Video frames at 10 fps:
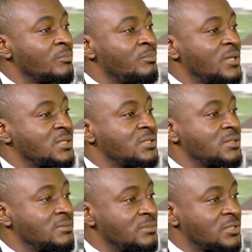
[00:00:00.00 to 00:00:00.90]

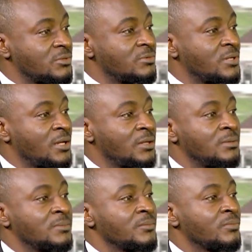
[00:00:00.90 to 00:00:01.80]
bathing children,
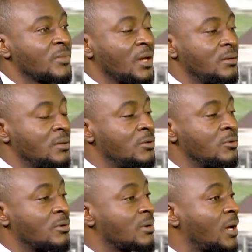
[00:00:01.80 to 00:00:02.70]

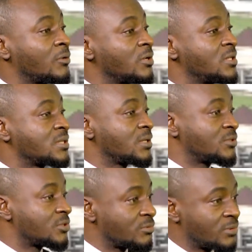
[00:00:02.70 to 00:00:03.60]
adolescent
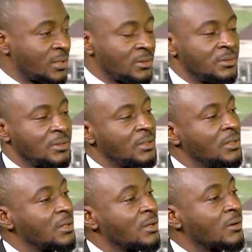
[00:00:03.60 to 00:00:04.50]
children,
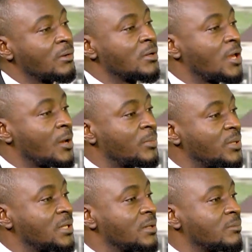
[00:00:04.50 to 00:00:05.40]
helping
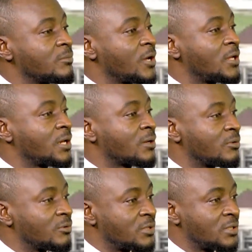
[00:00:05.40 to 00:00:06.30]
them wear their
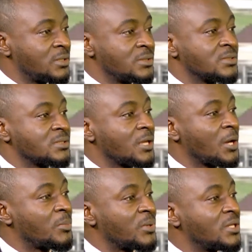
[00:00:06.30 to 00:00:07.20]
clothing,
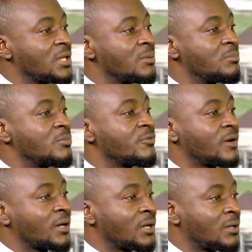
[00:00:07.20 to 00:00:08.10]
helping them move
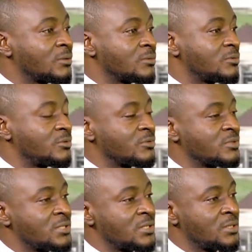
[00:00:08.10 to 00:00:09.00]
around, use
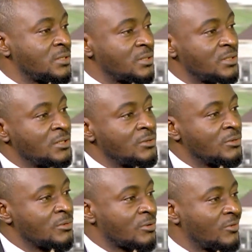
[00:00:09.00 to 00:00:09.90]
the
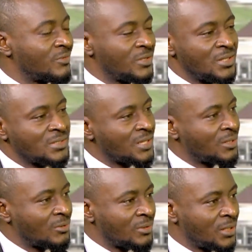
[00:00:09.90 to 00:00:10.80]
convenience and
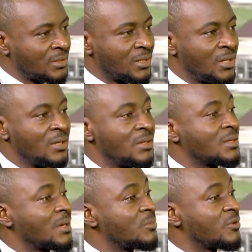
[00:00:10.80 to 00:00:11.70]
all that. It
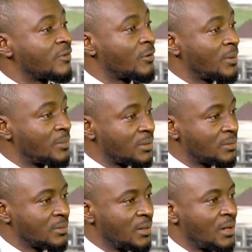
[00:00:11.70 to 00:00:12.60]
can be overwhelming.
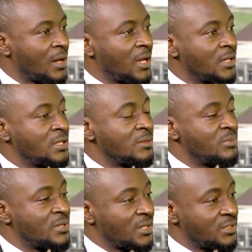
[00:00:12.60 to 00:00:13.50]
And the
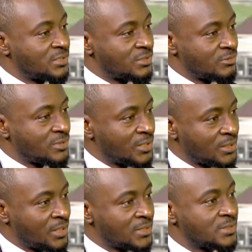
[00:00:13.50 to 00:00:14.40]
bigger these children
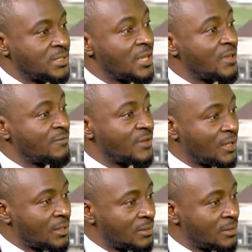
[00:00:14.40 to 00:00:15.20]
get, the heavier.